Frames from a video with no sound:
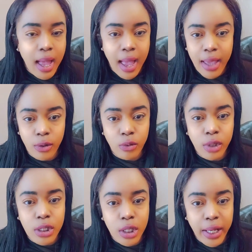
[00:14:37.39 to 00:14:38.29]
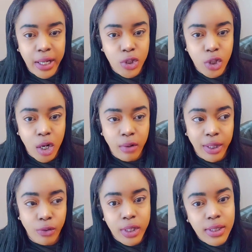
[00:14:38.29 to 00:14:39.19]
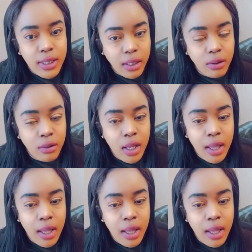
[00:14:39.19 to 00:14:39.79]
I had only did HR in retail.